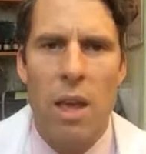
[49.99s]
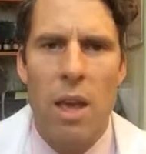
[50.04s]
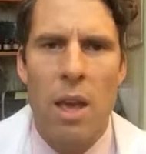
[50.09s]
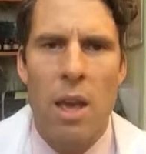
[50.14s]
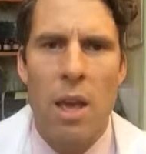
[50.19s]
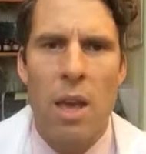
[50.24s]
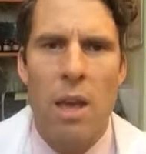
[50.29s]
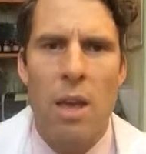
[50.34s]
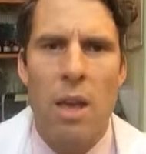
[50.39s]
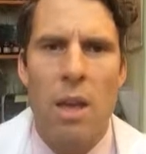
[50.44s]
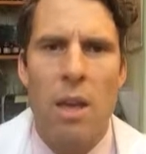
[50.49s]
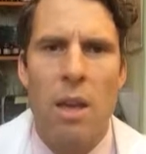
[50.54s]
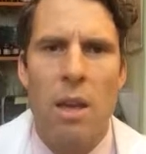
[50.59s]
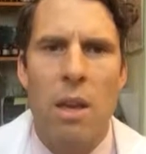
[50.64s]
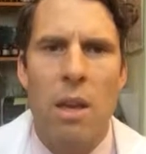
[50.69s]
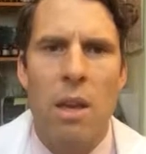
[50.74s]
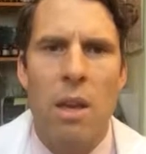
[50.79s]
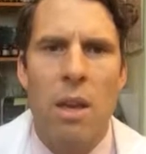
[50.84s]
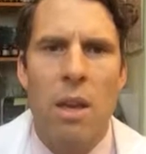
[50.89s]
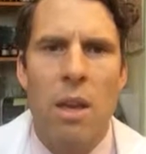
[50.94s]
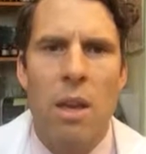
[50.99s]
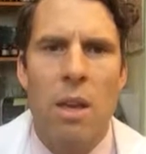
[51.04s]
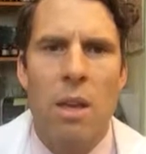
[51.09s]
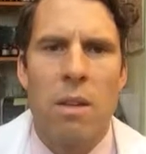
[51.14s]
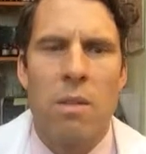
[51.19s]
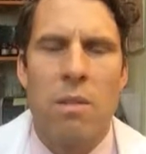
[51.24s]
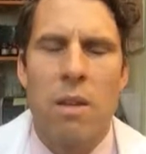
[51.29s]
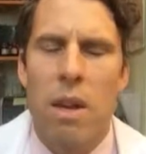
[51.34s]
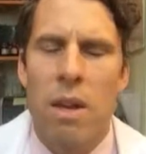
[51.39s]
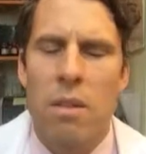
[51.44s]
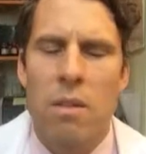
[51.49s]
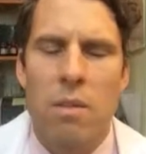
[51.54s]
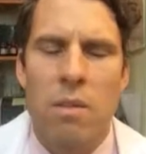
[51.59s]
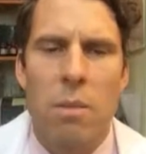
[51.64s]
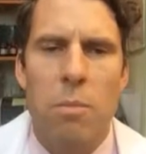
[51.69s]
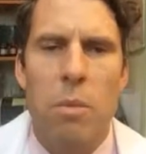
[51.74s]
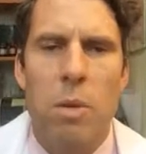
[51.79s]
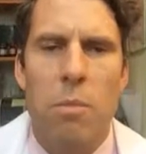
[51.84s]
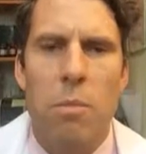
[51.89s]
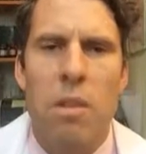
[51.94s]
A sign and
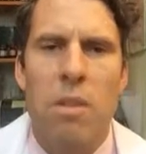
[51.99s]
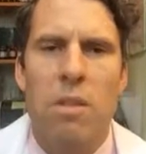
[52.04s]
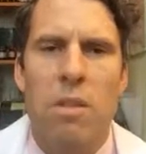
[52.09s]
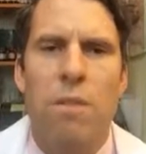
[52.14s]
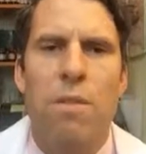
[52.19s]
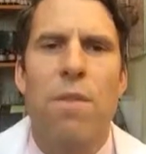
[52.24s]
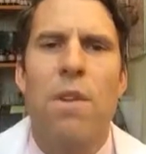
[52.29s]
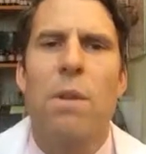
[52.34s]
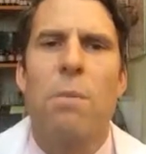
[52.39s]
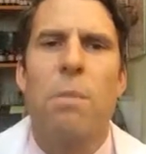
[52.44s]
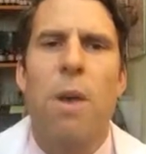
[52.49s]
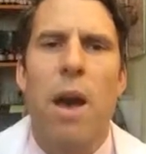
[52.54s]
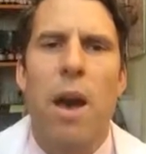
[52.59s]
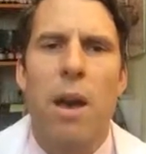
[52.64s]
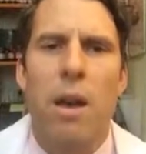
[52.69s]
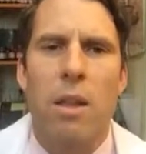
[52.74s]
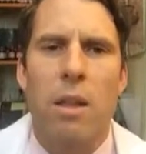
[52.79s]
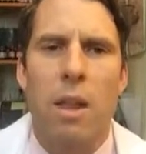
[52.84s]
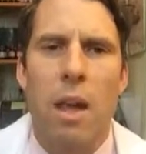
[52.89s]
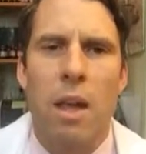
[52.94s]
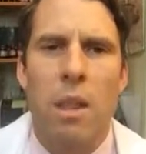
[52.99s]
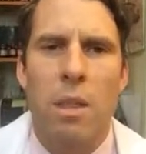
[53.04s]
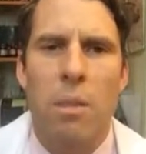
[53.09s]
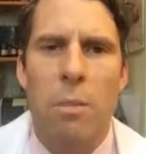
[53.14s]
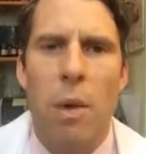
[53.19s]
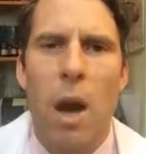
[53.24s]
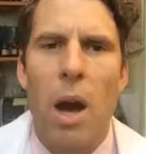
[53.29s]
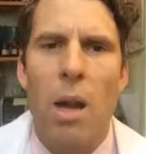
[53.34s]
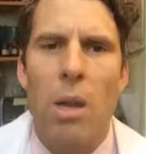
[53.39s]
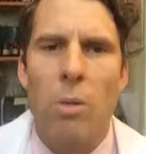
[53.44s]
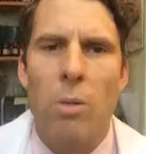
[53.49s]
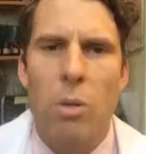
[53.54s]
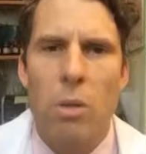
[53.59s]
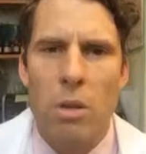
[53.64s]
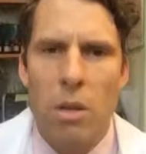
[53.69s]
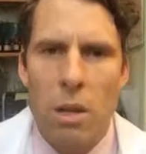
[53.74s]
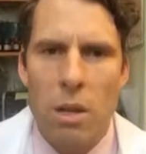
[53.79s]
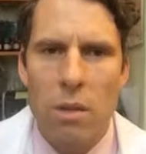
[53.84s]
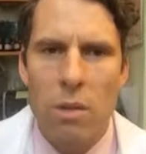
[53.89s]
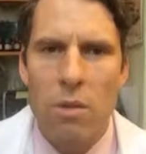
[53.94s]
symptom is a feedback that the body
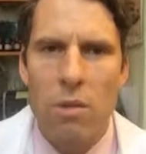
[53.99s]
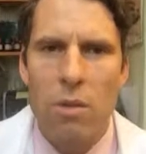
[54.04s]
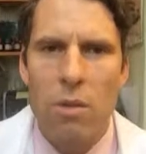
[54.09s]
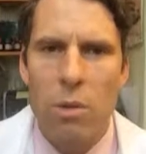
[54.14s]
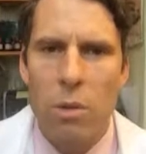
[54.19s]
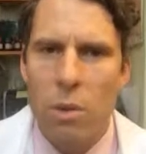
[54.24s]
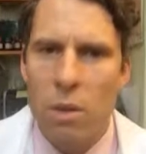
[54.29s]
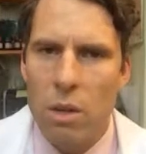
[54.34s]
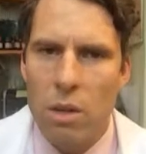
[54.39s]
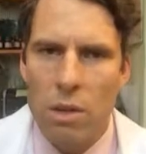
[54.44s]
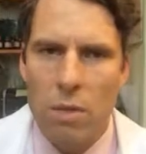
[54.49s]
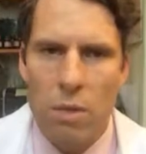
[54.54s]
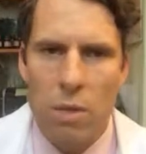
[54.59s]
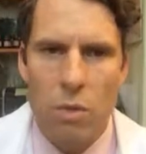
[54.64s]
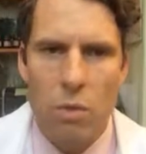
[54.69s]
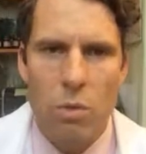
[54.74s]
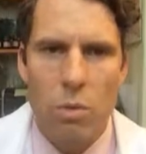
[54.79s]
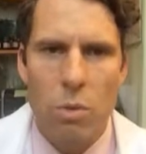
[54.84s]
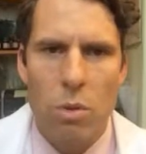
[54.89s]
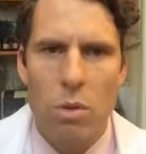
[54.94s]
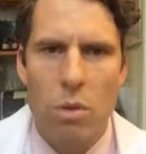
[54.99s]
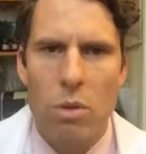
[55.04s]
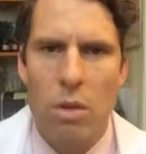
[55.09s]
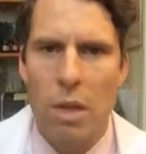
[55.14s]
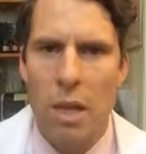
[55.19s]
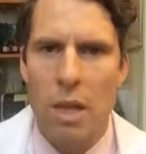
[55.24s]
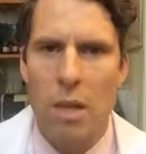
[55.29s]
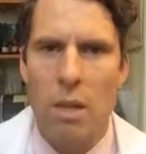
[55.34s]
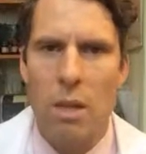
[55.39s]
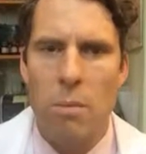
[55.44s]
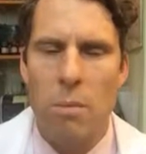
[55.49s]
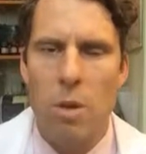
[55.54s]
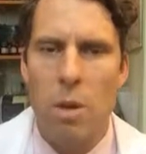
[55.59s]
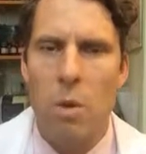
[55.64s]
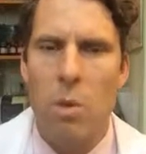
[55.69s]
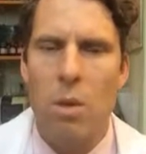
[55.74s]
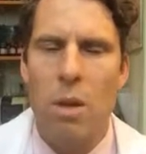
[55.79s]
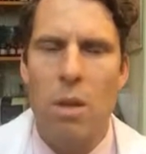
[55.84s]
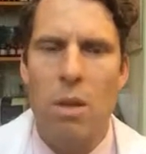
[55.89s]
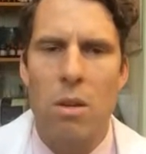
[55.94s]
will give to an individual to let them
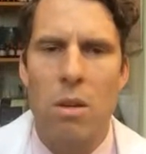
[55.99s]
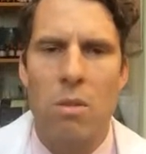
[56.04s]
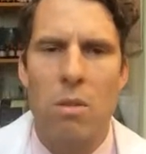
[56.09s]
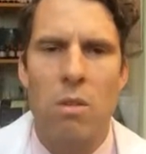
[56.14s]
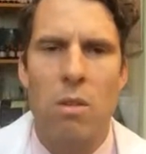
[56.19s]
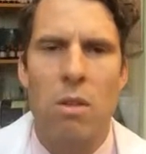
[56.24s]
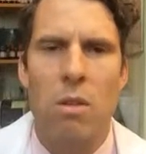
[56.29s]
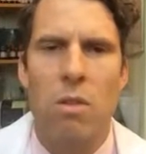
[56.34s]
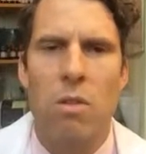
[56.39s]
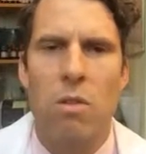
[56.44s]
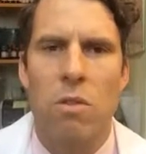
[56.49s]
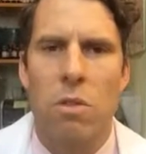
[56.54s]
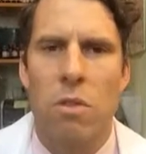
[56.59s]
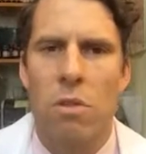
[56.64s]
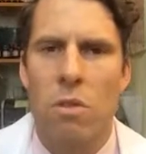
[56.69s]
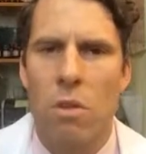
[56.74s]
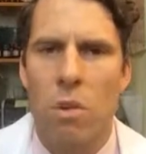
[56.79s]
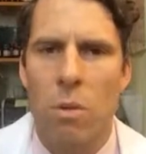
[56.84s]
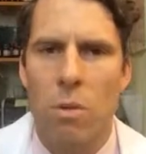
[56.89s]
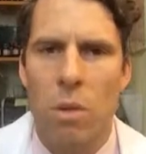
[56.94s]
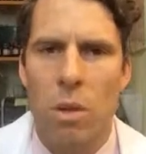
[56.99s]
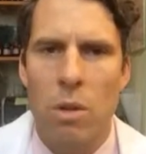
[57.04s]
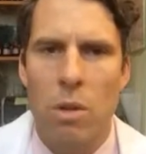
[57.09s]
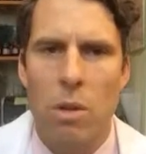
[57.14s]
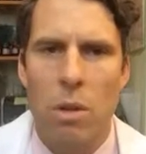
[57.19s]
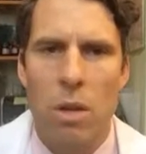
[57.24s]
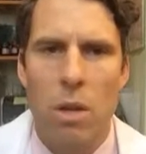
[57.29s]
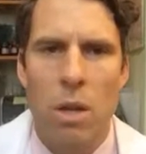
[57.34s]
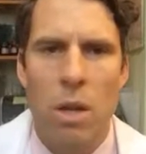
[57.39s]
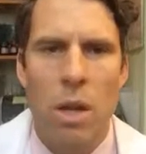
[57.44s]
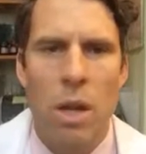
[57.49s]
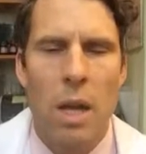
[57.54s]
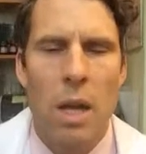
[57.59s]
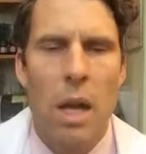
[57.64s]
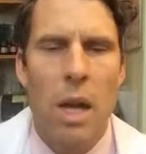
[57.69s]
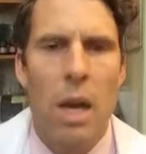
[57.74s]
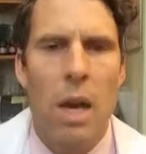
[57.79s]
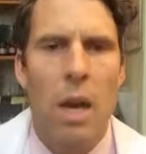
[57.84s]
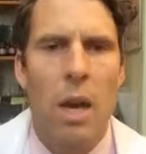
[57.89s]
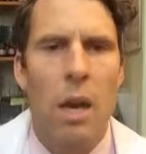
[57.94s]
know that there's a concern going on.
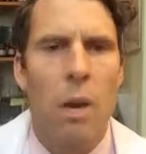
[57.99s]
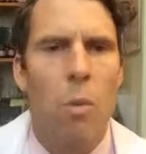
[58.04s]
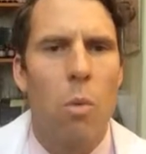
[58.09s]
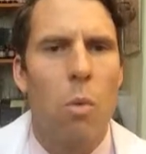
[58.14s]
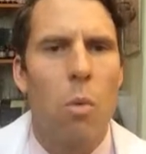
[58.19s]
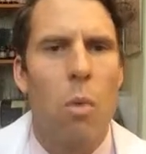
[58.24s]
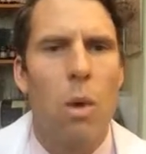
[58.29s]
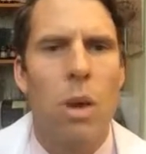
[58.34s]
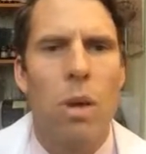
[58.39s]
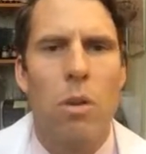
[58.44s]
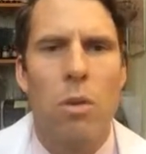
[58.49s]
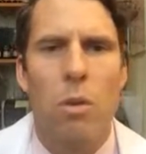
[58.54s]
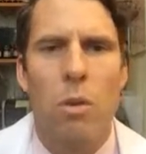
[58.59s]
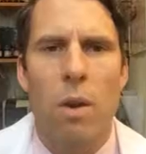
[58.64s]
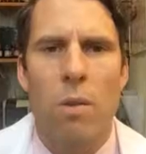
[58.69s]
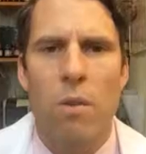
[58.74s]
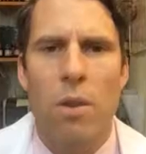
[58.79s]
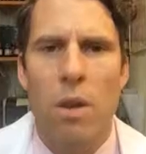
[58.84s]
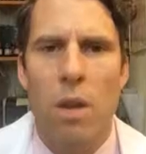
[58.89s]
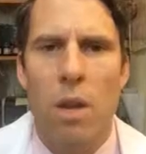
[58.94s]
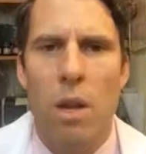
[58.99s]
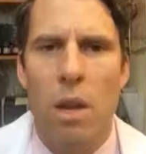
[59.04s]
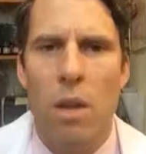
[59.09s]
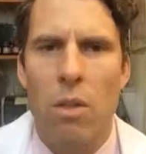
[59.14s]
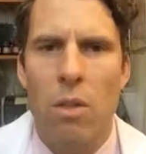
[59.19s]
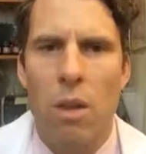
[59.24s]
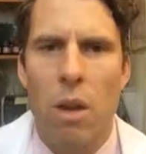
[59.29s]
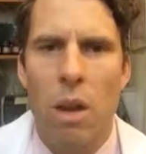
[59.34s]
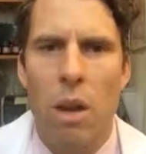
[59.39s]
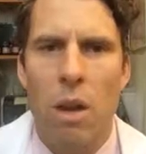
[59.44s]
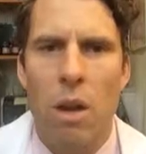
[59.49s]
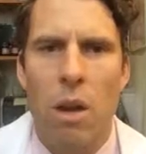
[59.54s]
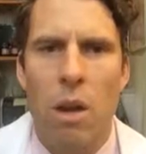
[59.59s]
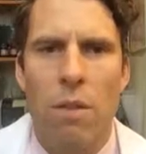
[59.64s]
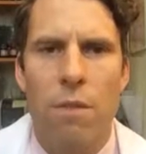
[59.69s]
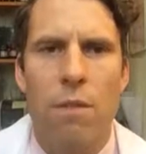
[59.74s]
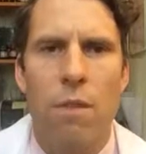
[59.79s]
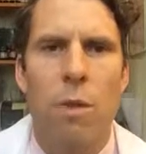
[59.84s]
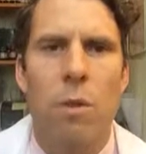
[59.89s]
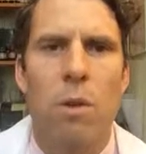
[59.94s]
Way too often in healthcare,
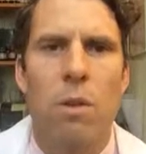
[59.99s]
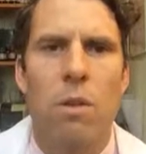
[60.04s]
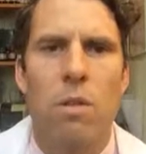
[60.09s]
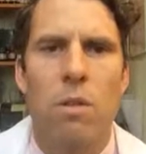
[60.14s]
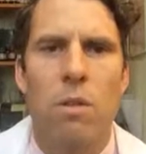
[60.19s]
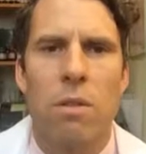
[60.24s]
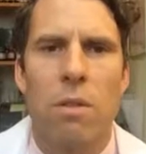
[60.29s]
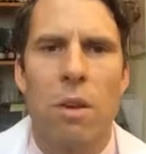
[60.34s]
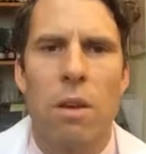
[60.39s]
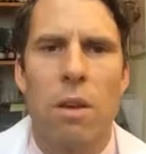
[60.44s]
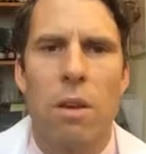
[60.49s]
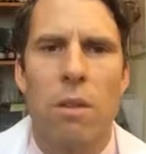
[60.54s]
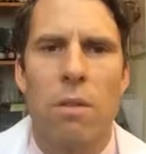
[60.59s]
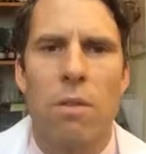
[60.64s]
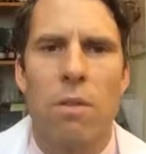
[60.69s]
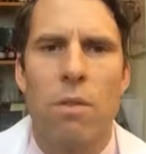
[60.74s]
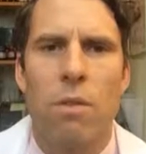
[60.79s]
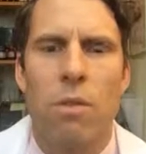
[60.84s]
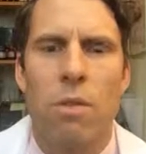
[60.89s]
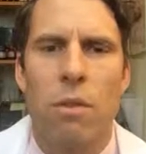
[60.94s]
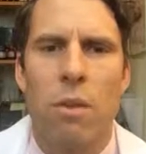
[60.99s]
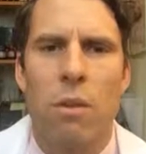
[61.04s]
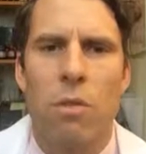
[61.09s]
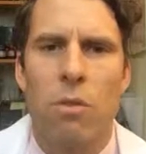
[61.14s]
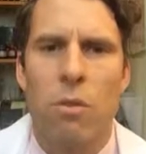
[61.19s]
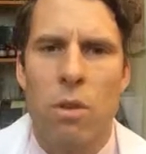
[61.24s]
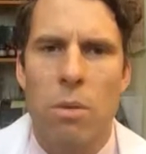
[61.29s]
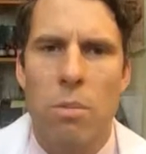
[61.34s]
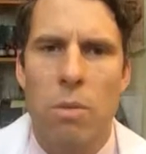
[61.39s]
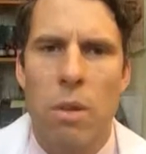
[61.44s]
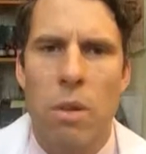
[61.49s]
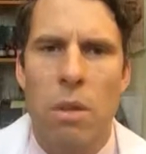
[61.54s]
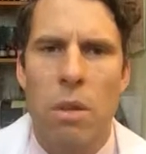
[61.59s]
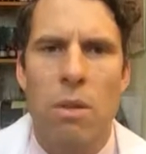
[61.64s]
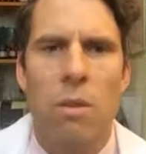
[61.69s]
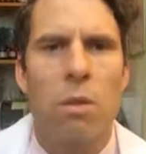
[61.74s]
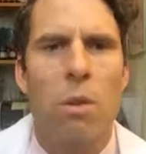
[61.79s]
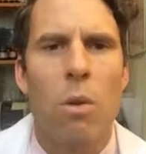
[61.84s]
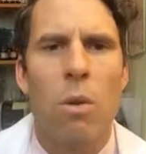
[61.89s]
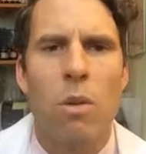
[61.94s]
our focus of treatment
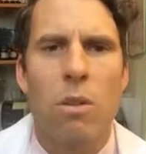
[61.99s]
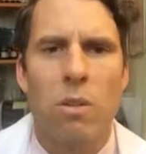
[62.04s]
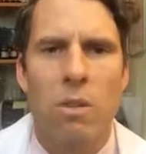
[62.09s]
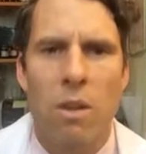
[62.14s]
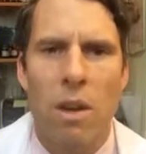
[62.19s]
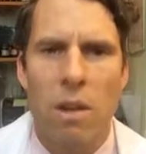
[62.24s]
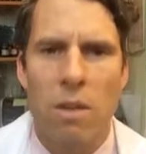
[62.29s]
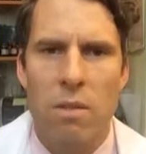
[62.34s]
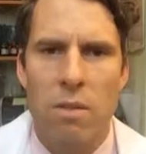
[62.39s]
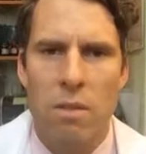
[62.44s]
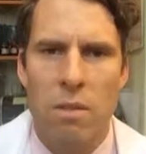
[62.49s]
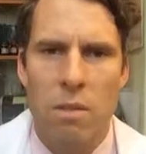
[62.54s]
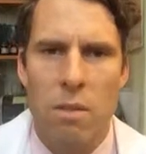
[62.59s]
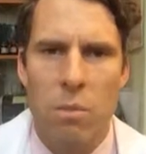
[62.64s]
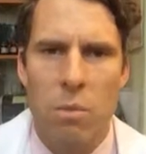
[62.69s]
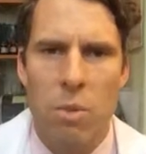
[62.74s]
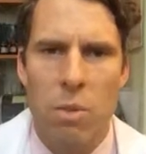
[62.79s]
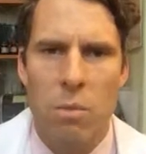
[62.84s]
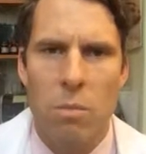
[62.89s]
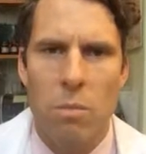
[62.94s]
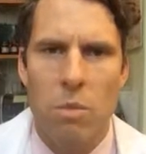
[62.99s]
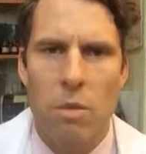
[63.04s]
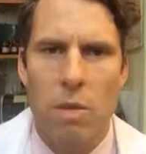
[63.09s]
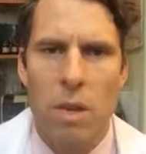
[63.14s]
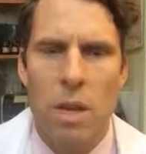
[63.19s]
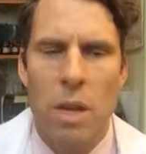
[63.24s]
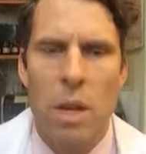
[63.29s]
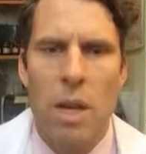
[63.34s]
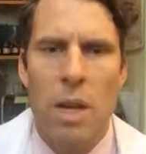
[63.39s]
is on signs and symptoms.